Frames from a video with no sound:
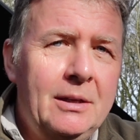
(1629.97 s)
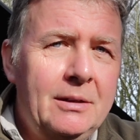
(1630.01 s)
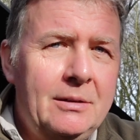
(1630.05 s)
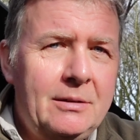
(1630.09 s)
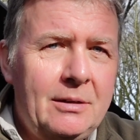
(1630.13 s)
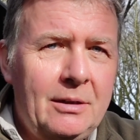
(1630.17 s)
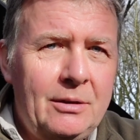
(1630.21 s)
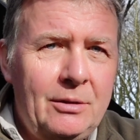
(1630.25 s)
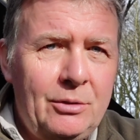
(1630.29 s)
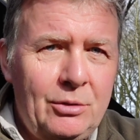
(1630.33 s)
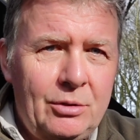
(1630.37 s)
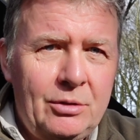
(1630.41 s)

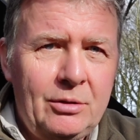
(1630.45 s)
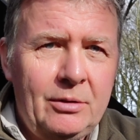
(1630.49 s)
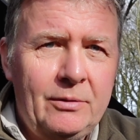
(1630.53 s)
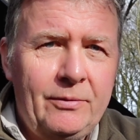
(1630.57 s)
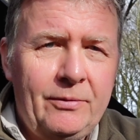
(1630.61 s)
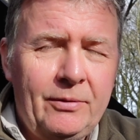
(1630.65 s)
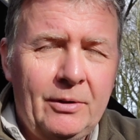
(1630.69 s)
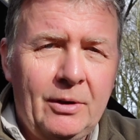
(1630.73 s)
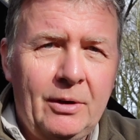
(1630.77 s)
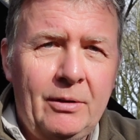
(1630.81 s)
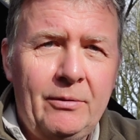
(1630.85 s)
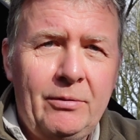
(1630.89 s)
So you should
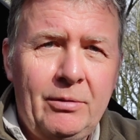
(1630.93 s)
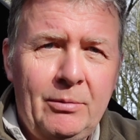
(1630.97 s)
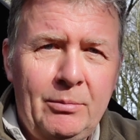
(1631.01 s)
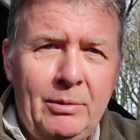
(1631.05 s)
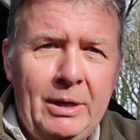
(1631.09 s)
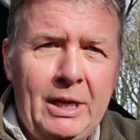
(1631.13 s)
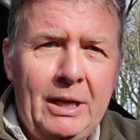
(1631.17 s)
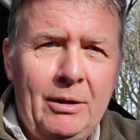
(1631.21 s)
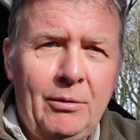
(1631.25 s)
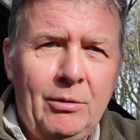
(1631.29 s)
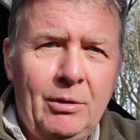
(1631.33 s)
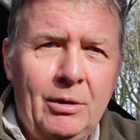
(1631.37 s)
find from
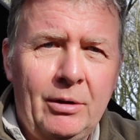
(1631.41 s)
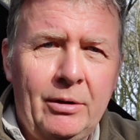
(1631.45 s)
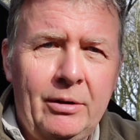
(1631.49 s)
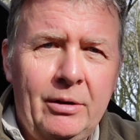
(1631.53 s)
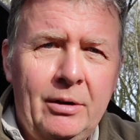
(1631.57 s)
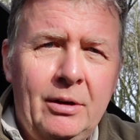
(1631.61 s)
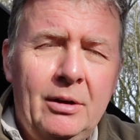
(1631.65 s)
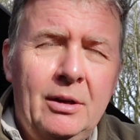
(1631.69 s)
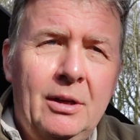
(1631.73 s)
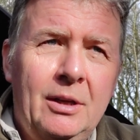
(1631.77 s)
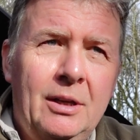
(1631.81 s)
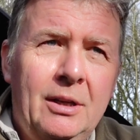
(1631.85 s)
now
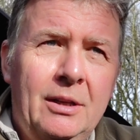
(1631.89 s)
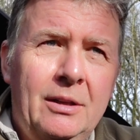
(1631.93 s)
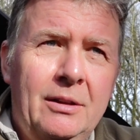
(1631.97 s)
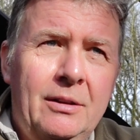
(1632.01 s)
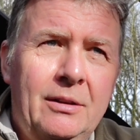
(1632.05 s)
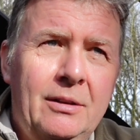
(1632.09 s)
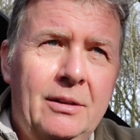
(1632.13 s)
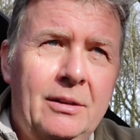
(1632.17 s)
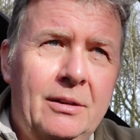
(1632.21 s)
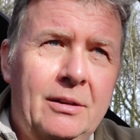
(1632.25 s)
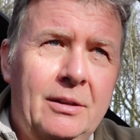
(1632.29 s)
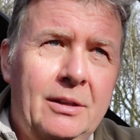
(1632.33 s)
on
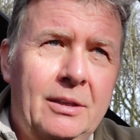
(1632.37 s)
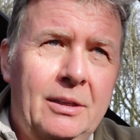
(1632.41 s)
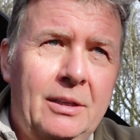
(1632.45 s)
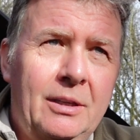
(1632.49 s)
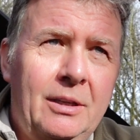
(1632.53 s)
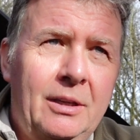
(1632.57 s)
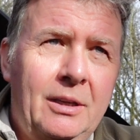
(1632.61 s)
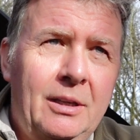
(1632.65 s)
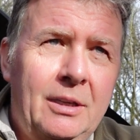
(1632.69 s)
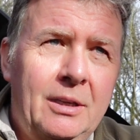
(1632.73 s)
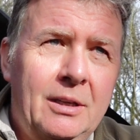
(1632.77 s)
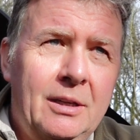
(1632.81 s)
that
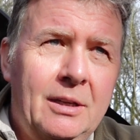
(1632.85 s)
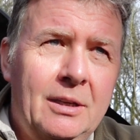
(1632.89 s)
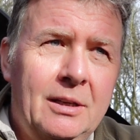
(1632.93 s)
the